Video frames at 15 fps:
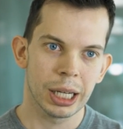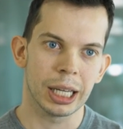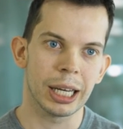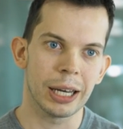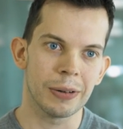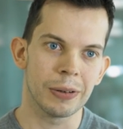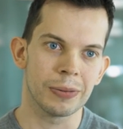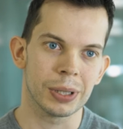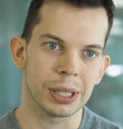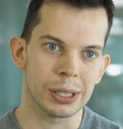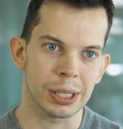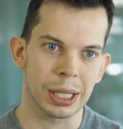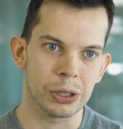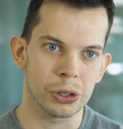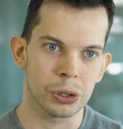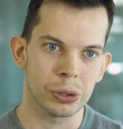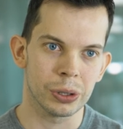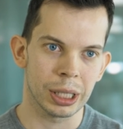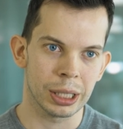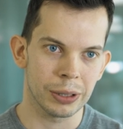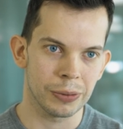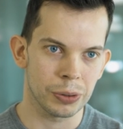I have a fixed schedule.
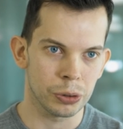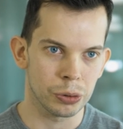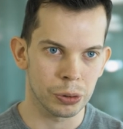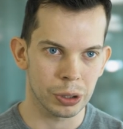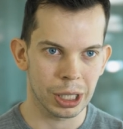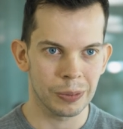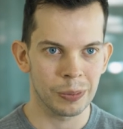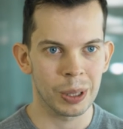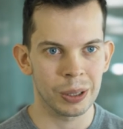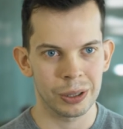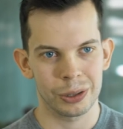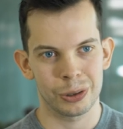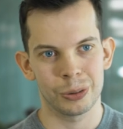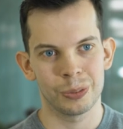And if you will come up